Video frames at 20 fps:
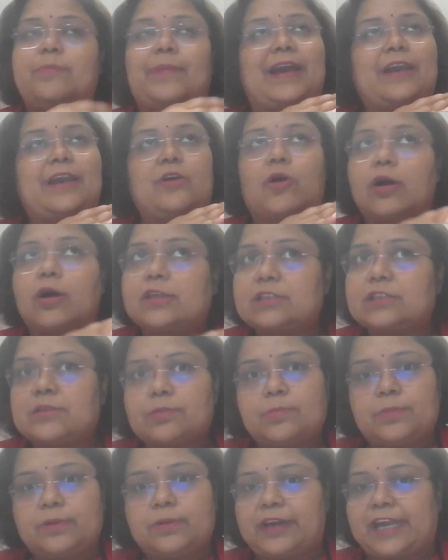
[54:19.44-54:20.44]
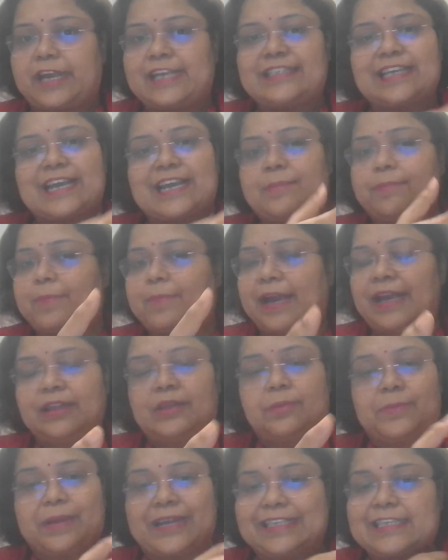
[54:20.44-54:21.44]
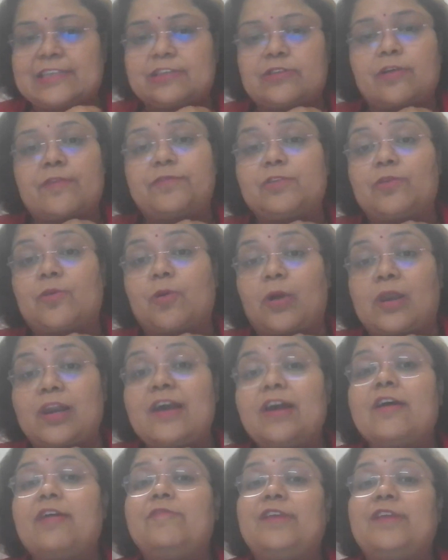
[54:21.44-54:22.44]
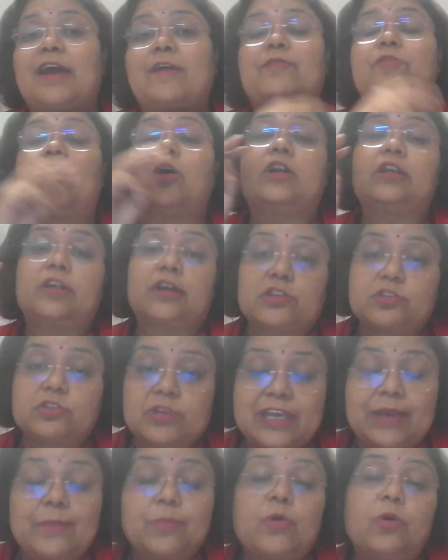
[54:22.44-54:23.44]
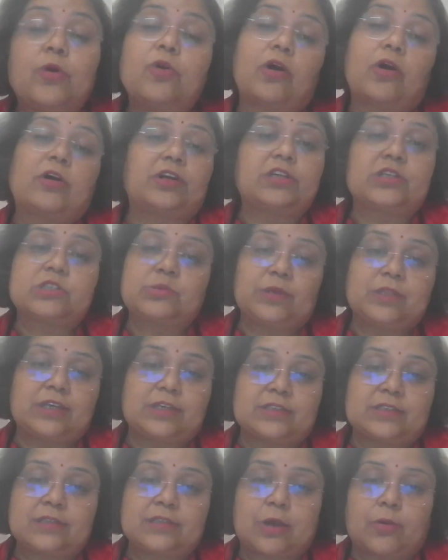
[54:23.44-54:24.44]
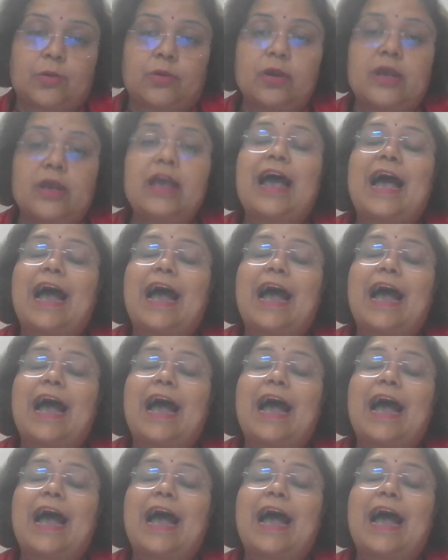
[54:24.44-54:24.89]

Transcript: by God's grace and by the blessings of you all, we have got 3 more doctors with us now.